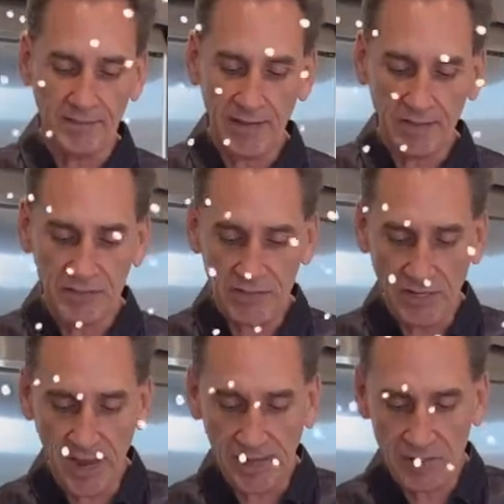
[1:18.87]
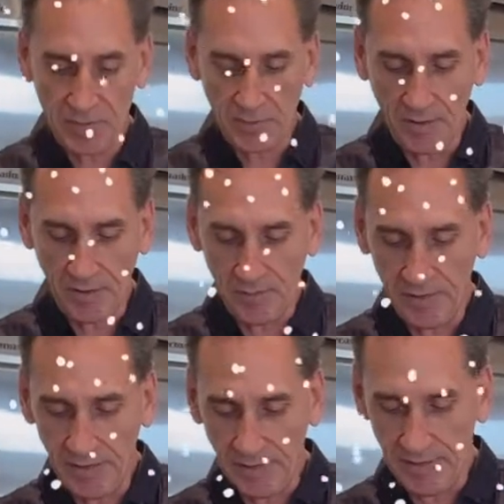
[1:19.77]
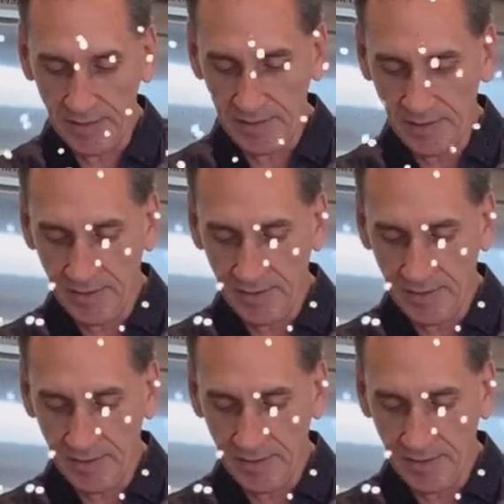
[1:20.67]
Next is to add some vanilla.